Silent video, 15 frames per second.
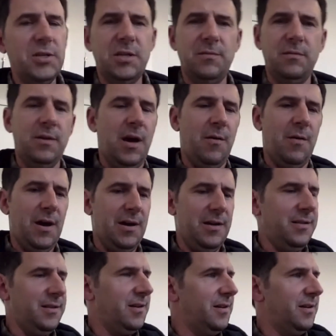
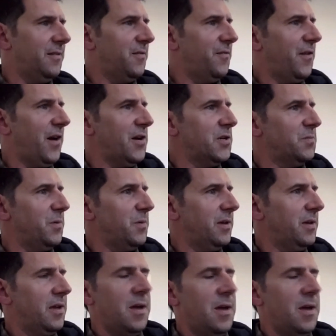The FHIR spec.